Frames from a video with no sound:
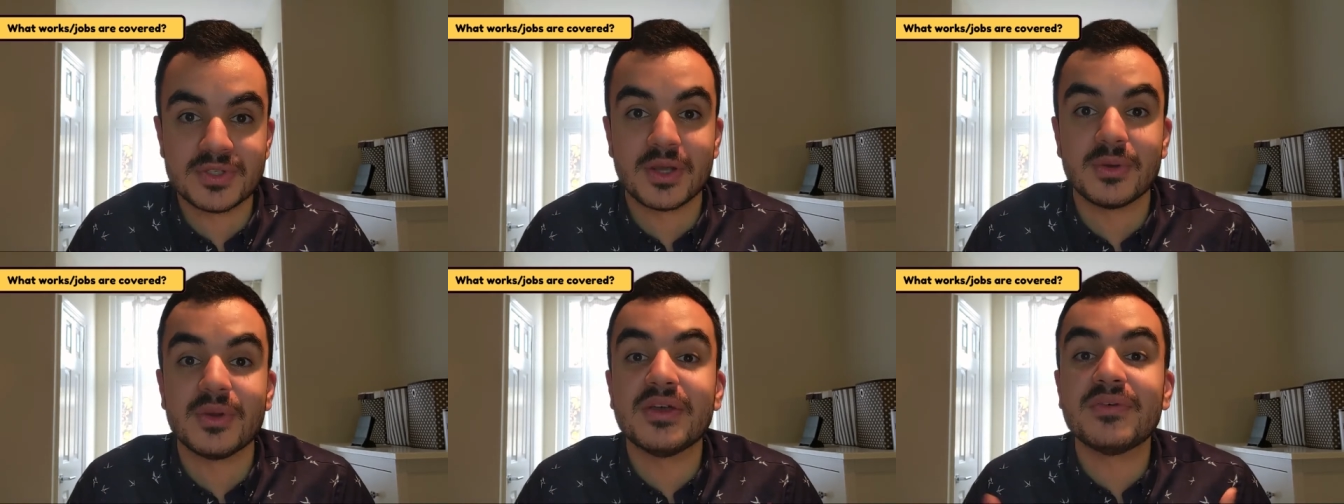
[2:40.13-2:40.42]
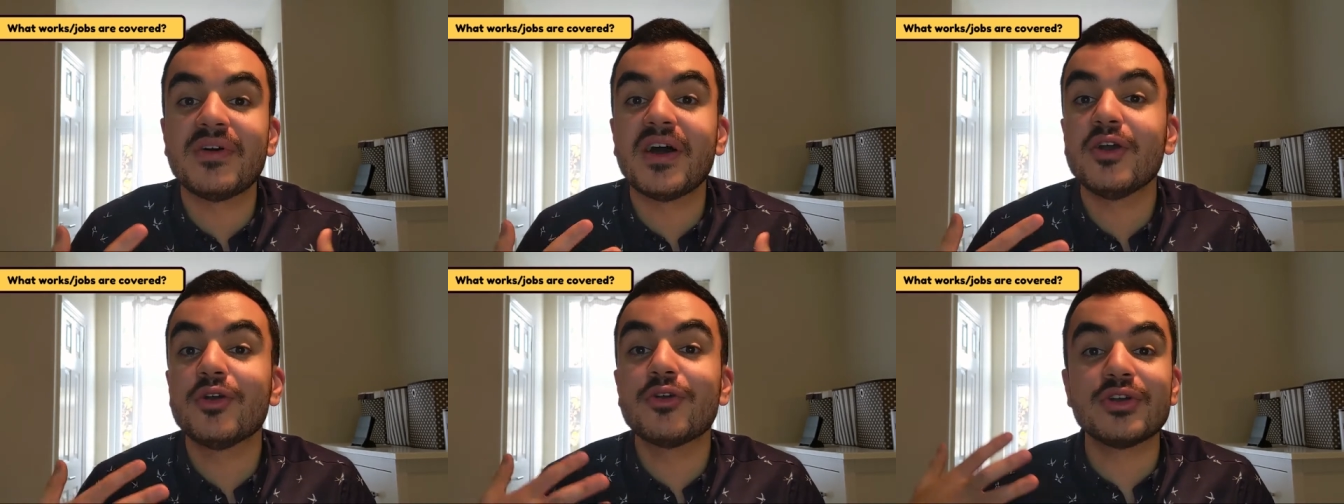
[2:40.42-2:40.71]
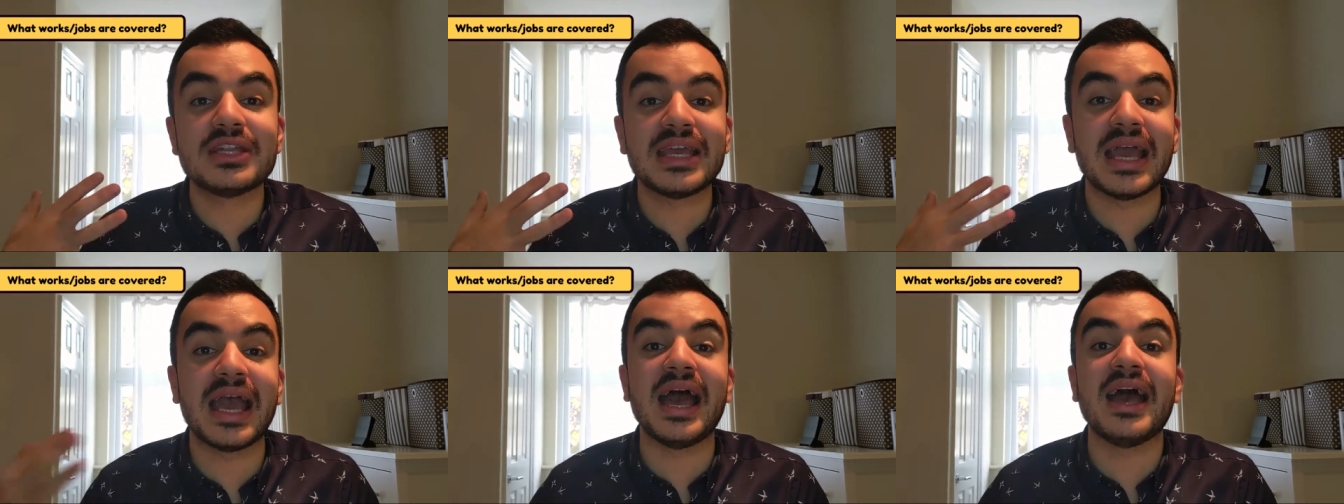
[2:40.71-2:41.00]
so if I
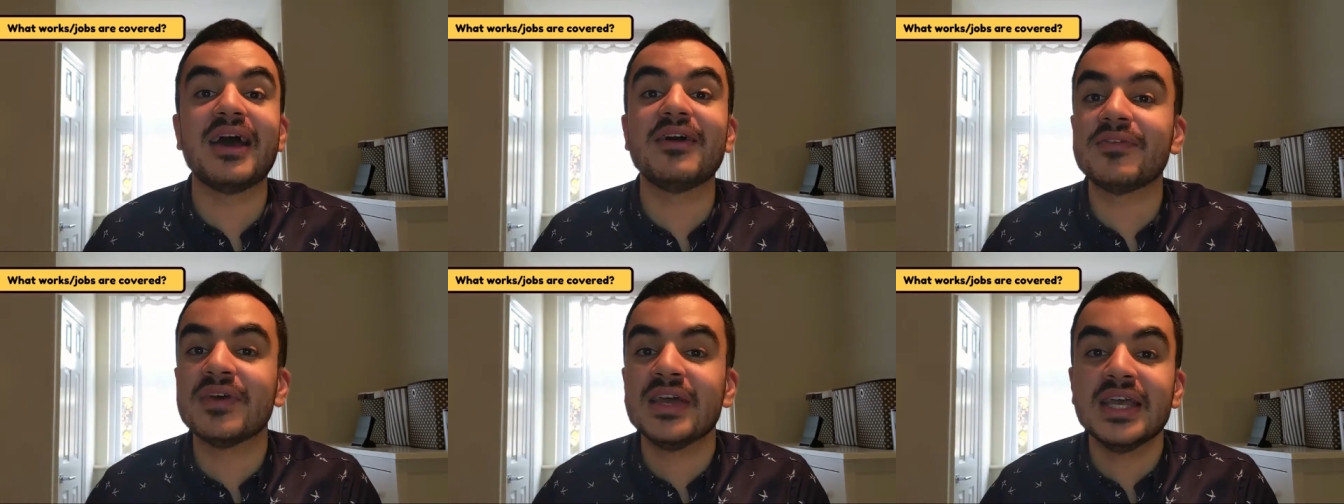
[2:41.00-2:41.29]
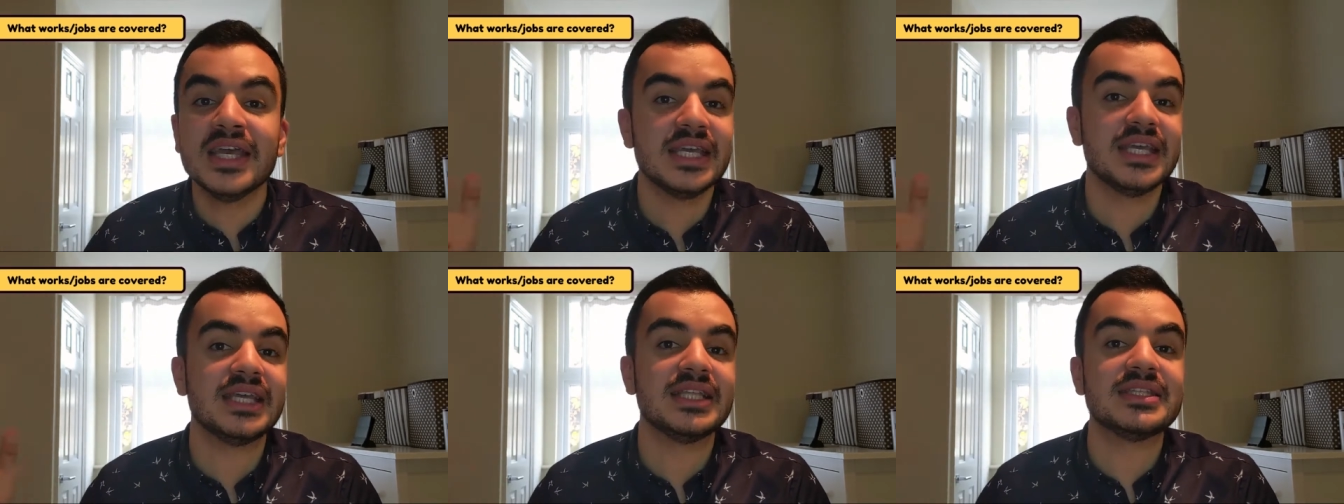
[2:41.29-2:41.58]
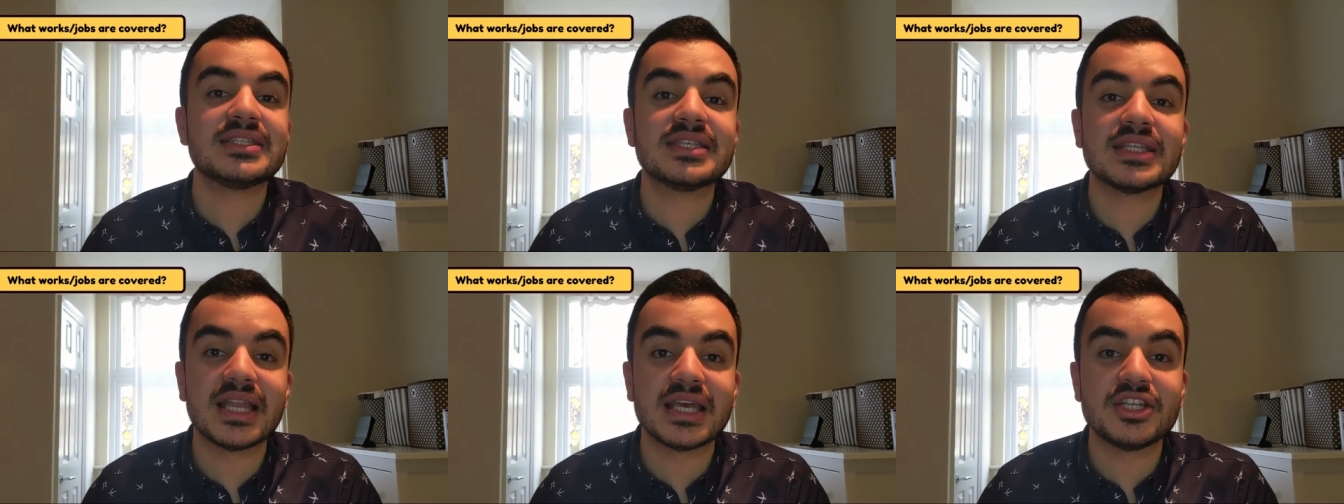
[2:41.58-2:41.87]
already have
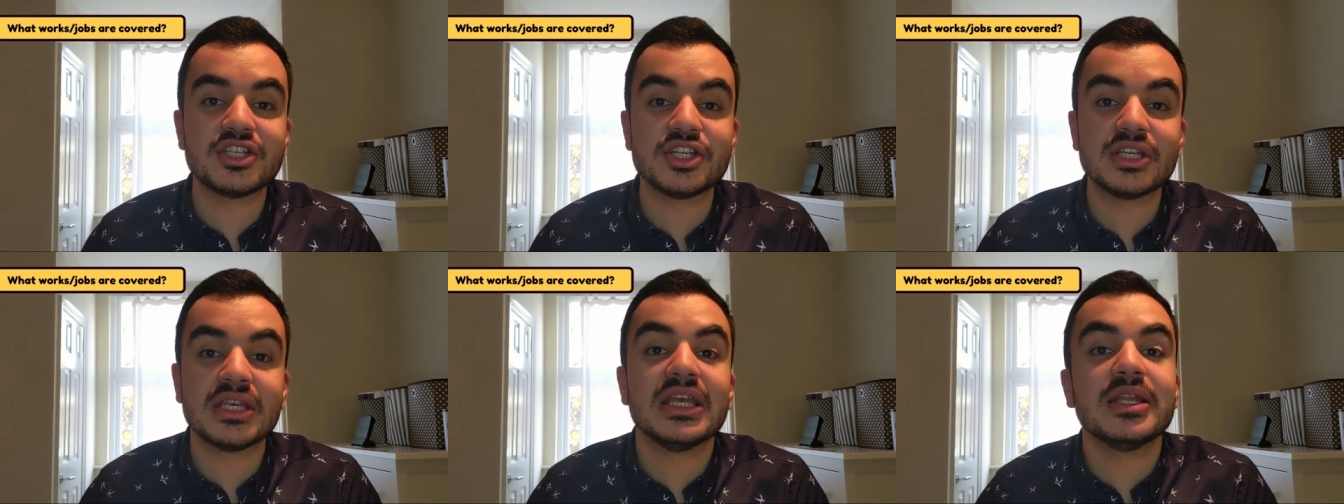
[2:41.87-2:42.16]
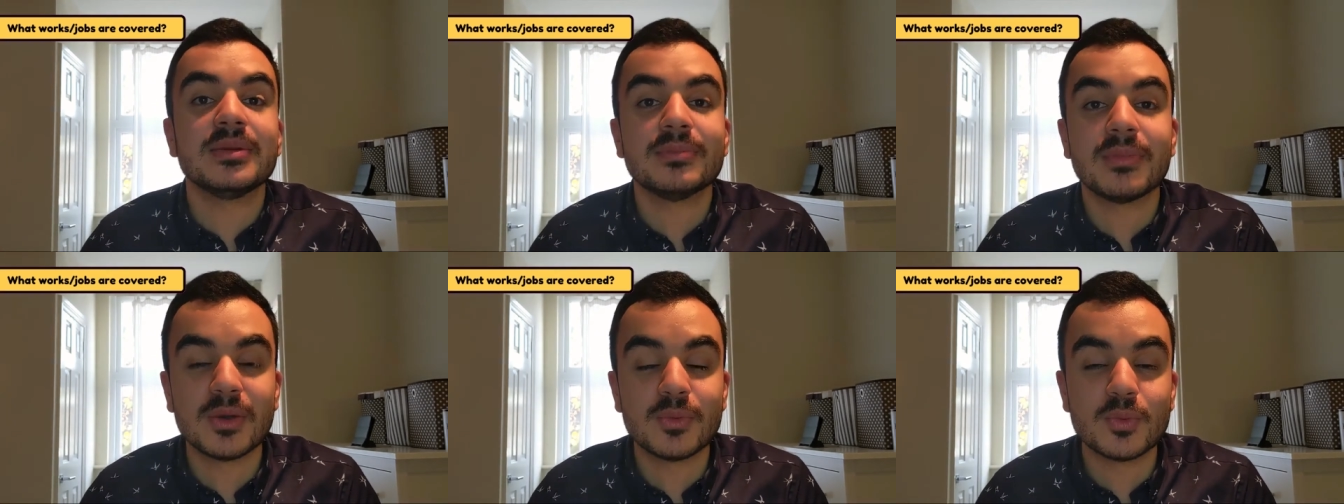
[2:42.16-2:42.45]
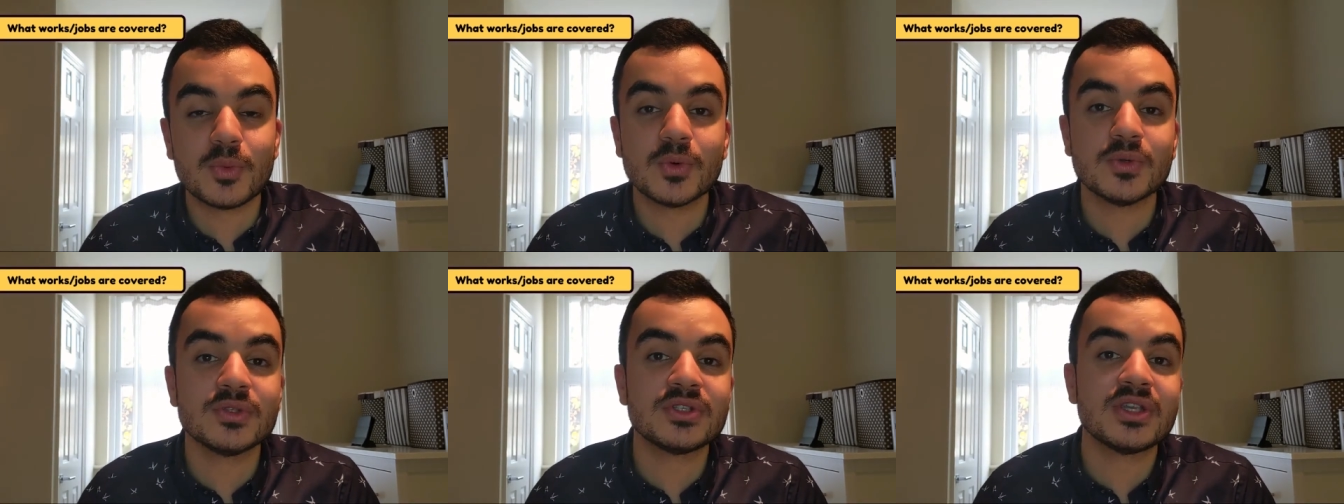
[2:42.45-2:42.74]
installation in my
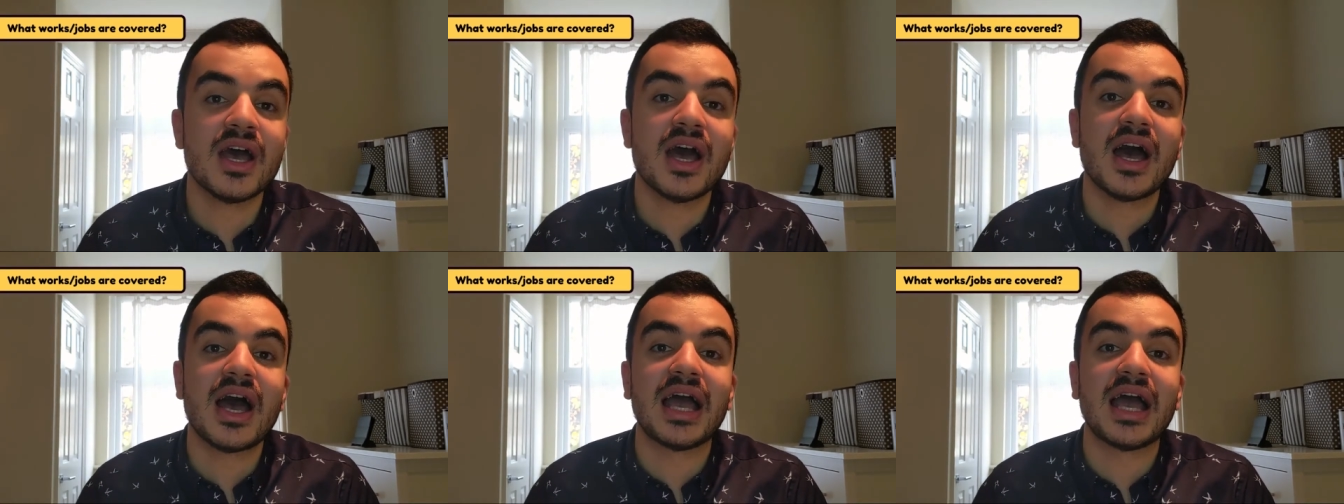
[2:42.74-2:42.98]
walls,